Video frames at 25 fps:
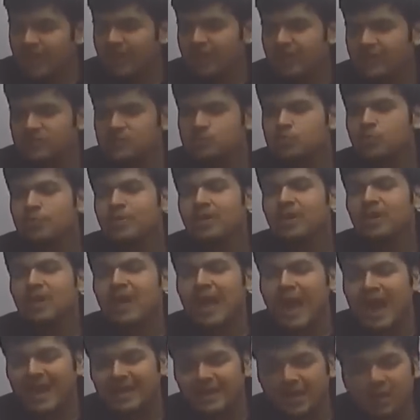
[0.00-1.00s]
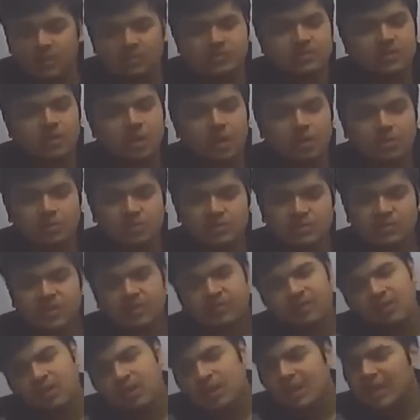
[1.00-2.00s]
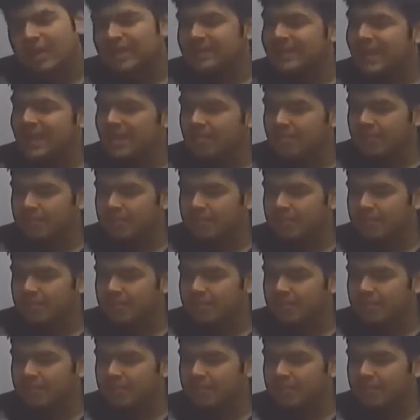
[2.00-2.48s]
needs to be little handouts and all those given, that will be